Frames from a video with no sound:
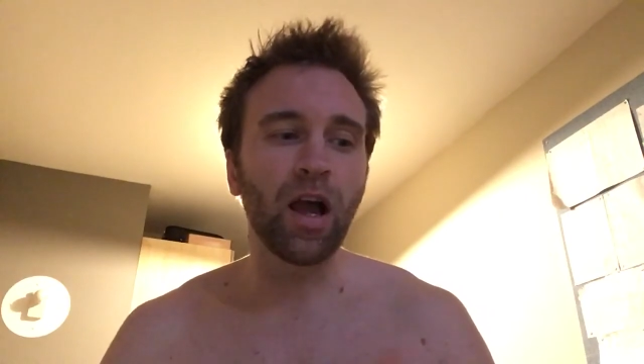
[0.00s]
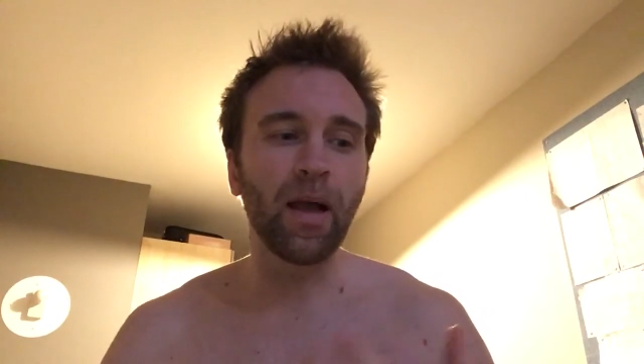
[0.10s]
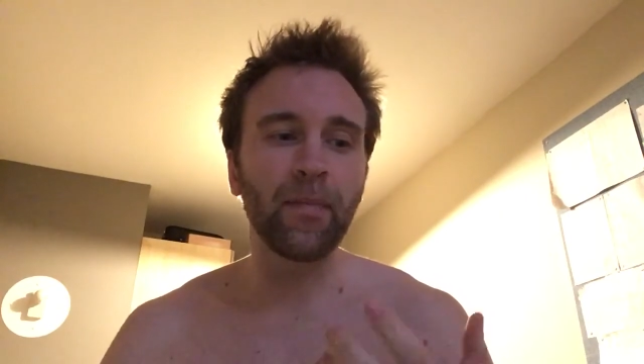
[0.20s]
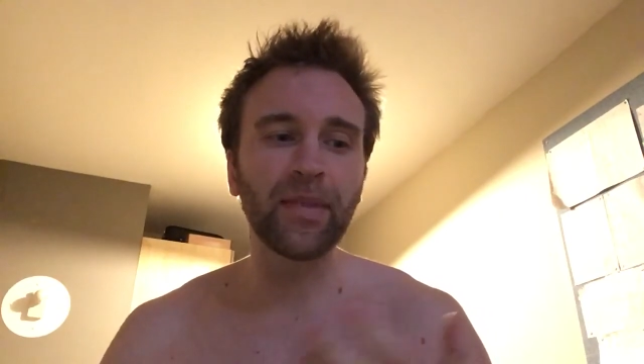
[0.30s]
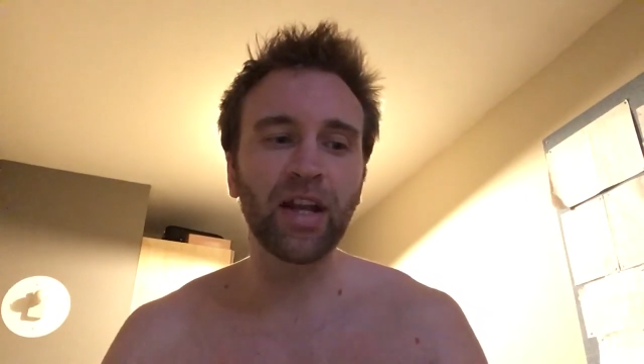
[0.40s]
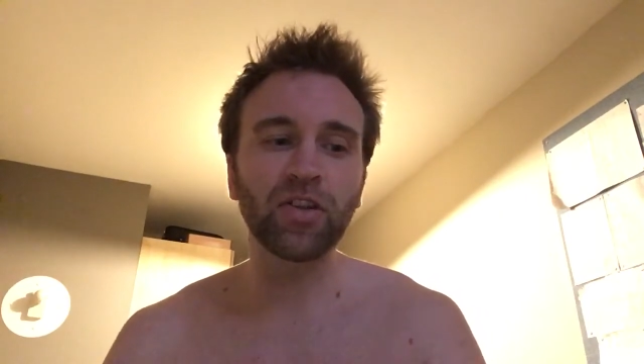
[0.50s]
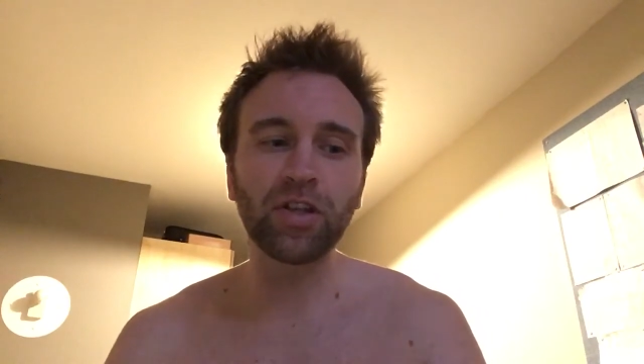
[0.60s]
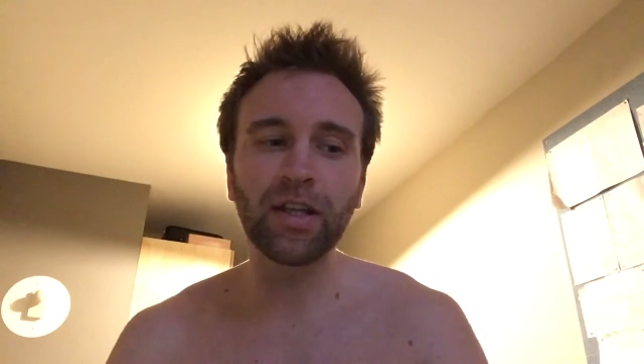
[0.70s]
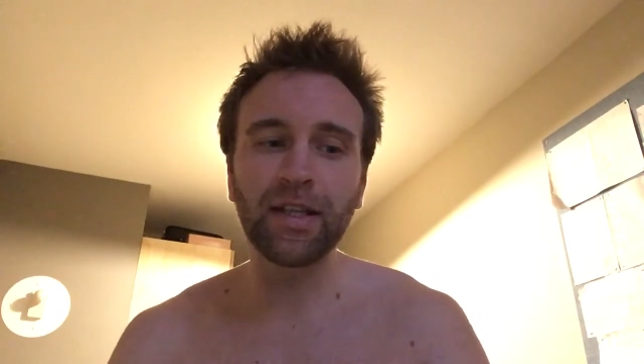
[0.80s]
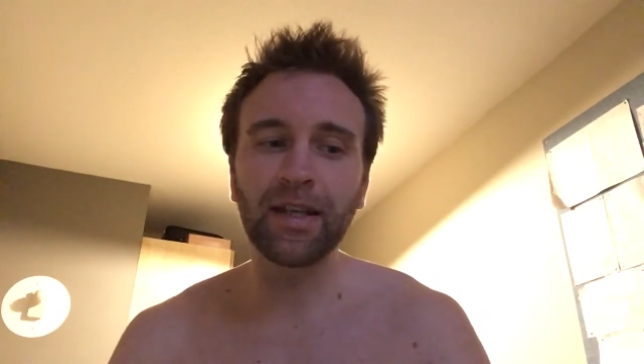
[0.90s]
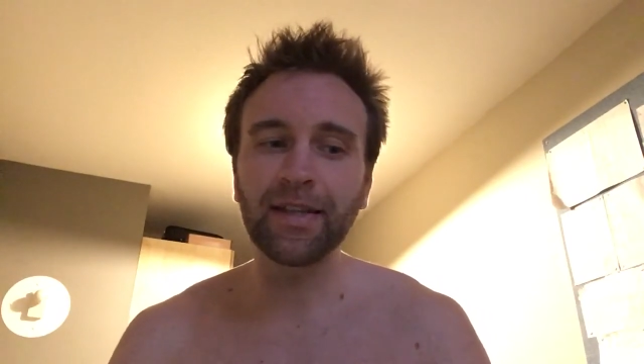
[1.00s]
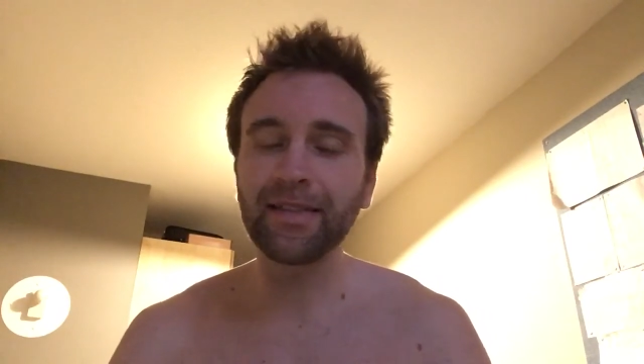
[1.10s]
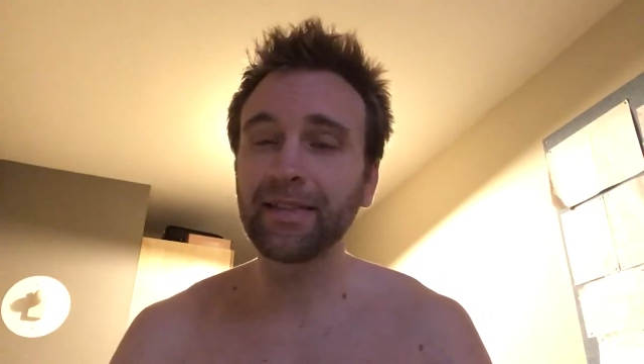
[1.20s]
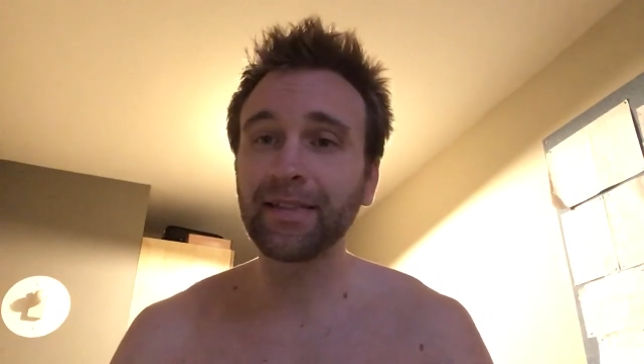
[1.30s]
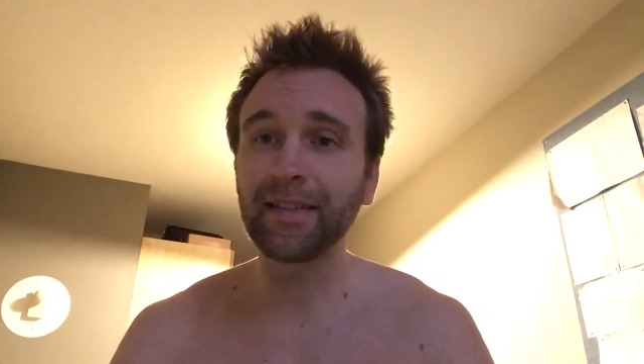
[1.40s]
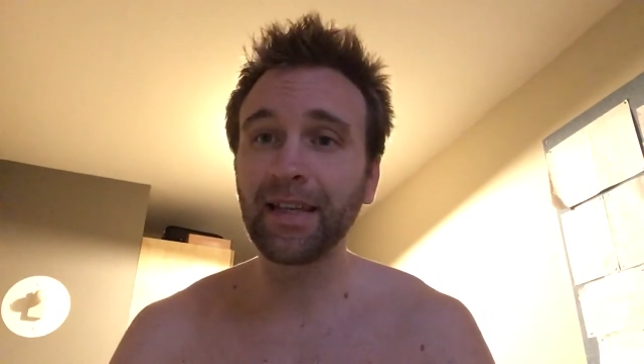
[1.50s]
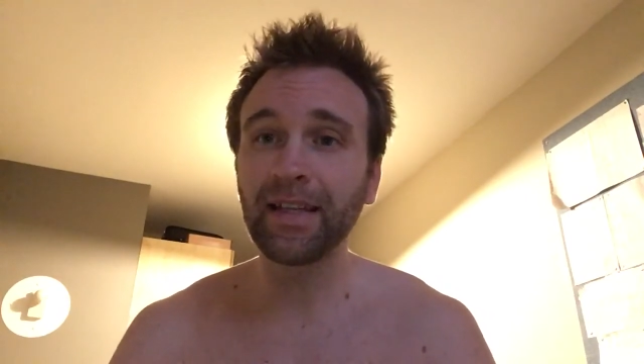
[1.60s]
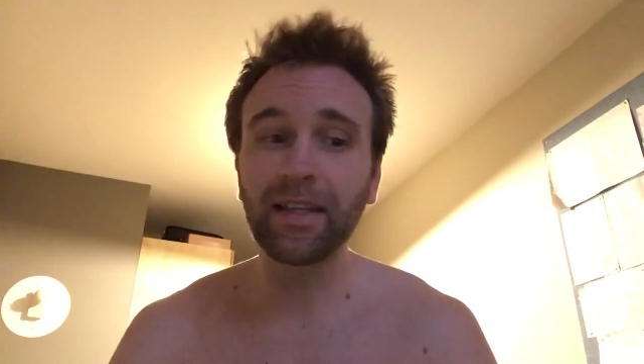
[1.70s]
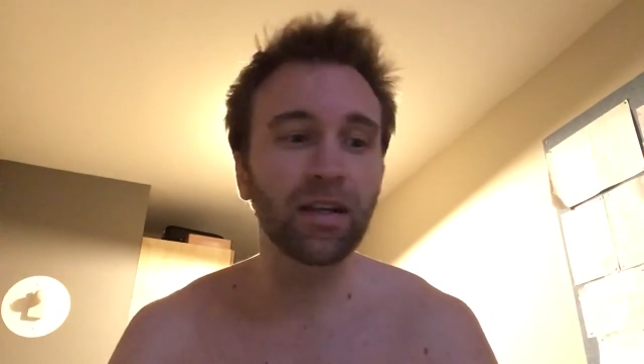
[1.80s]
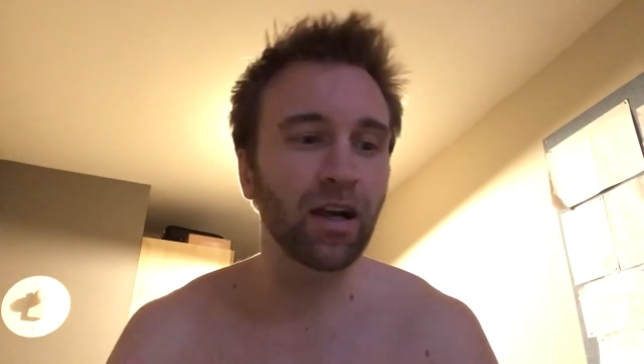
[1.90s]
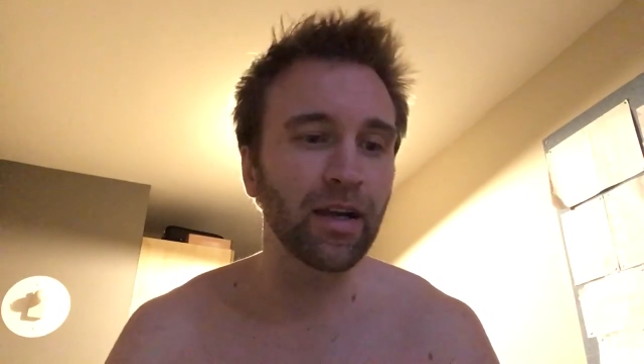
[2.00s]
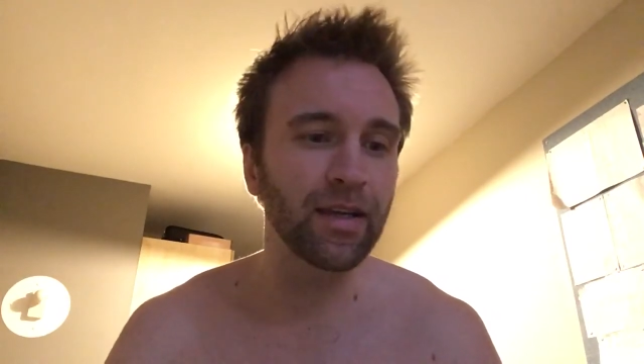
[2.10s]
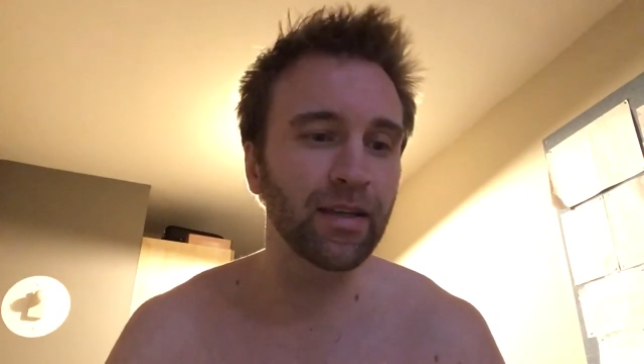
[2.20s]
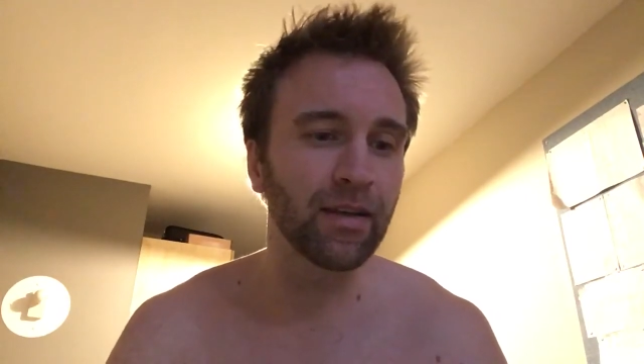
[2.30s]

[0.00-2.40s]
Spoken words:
I'm naturally a skinny guy.